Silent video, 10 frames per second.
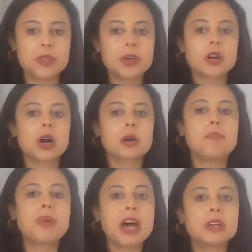There are
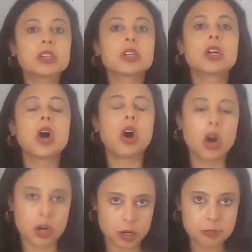better
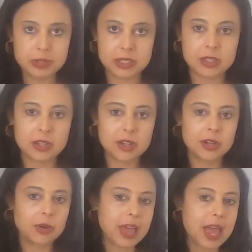carbs
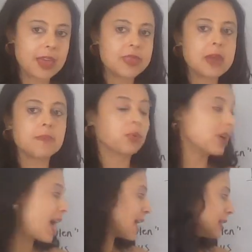okay, than
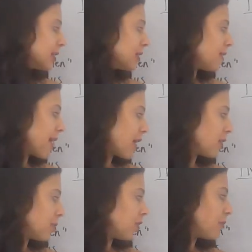breads
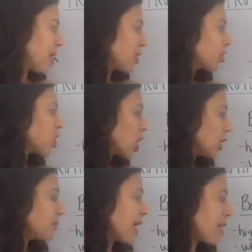available. Better
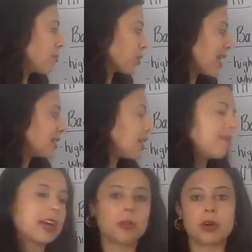carbs and breads
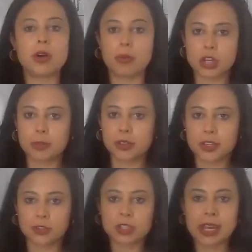available. I want to talk about
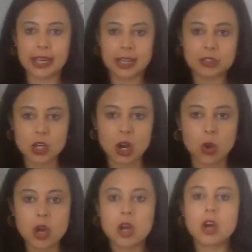this for a second.
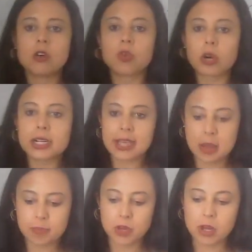So, for
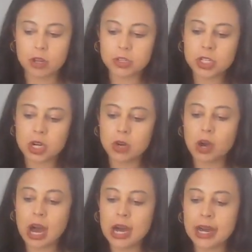example, you
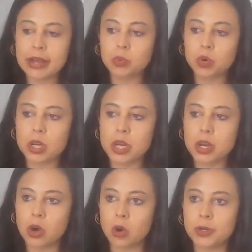know, I
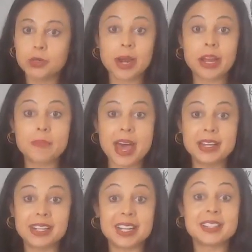would almost
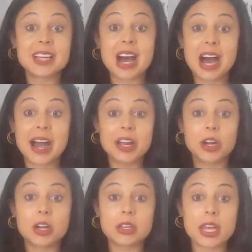recommend an
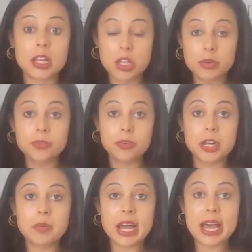entirely
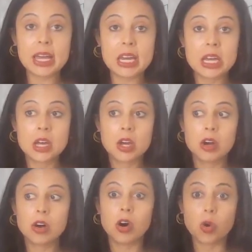gluten-free bread
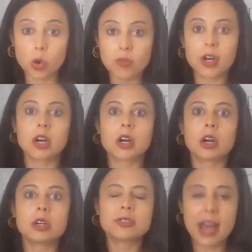
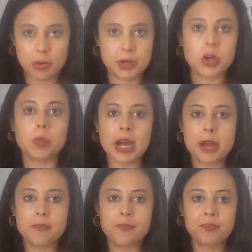over sourdough bread.
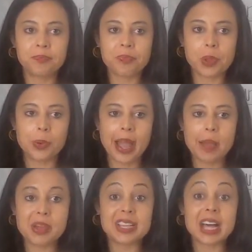Okay,
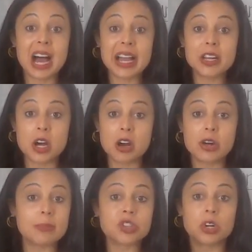because I know,
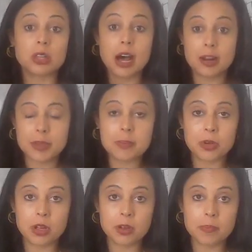and I'm sure a lot of
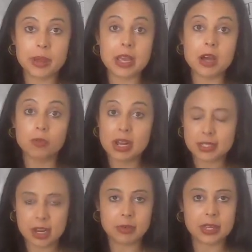people might
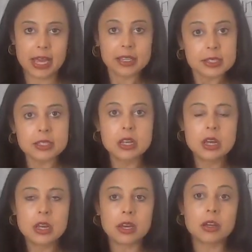resonate with this,
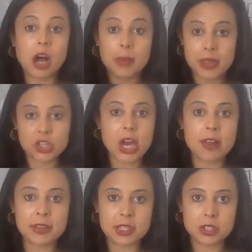and comment in the chat
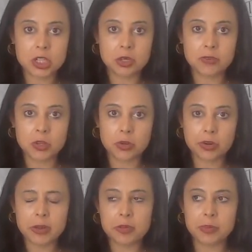if this is you, if you
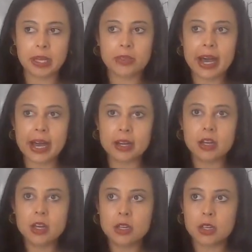agree with me that,
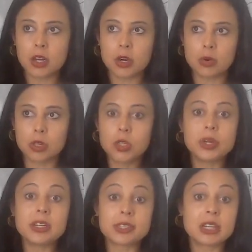you know,
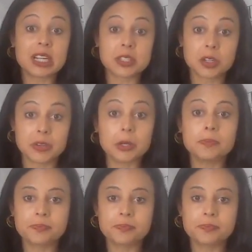gluten does not serve you.